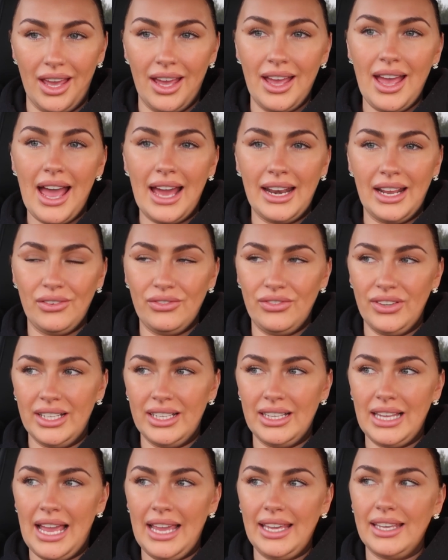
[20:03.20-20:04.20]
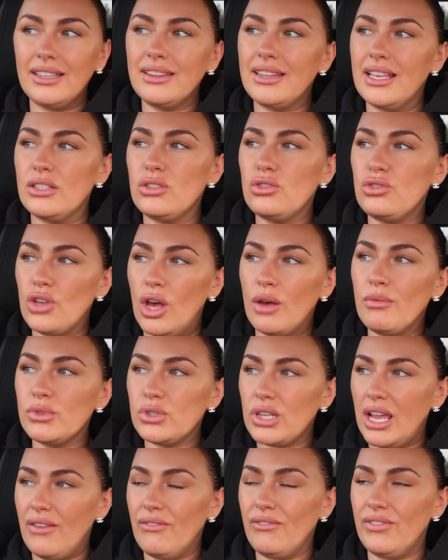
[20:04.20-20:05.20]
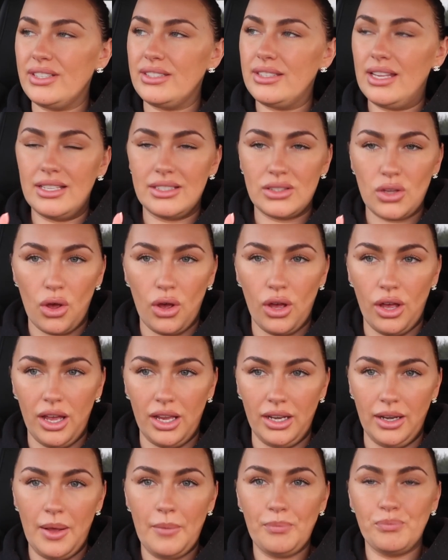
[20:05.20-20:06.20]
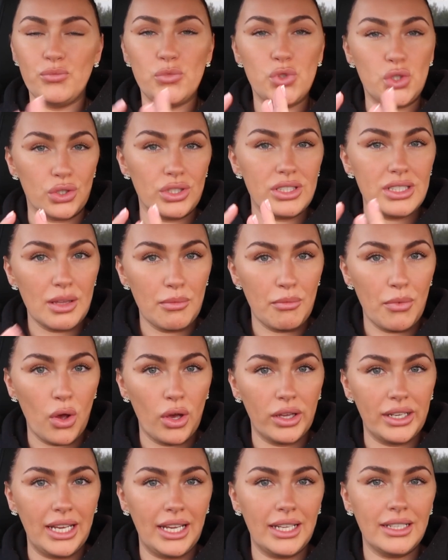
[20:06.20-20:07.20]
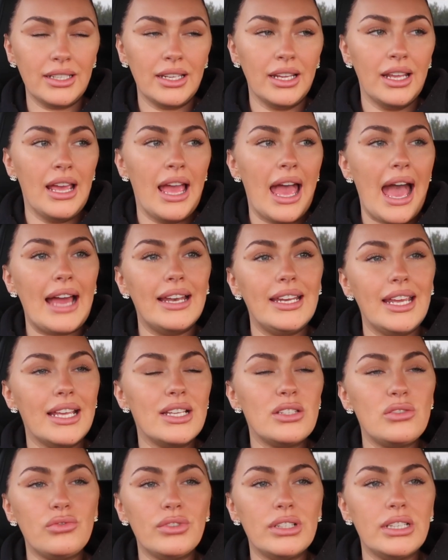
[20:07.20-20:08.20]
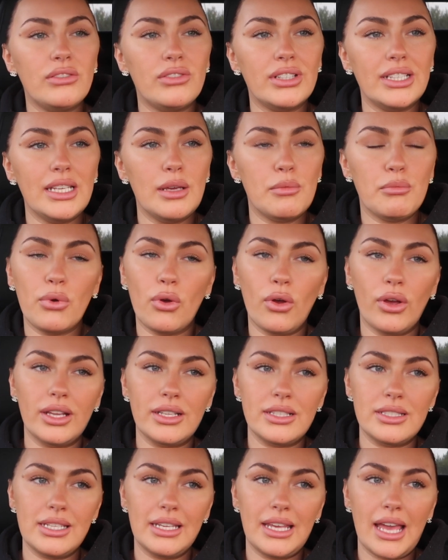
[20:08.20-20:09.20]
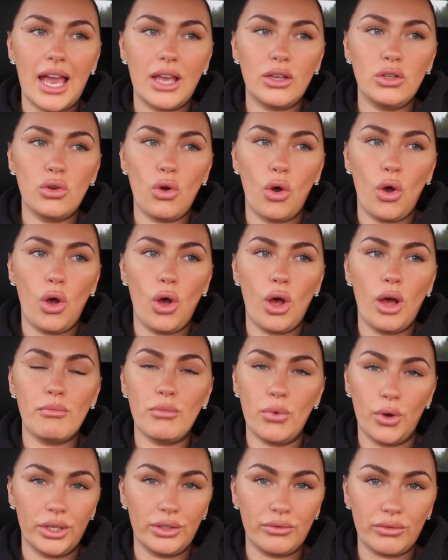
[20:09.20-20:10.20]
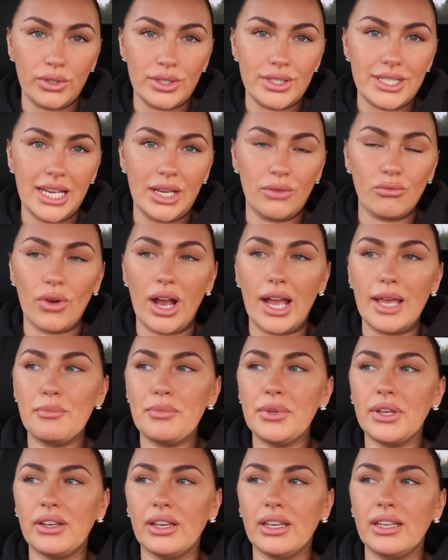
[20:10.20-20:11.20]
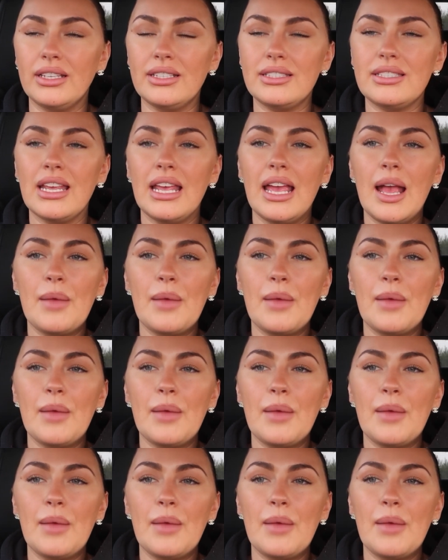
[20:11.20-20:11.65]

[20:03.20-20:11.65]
and I feel like there's so much emphasis on just the morning, and it is really, really important to get your morning routine right, because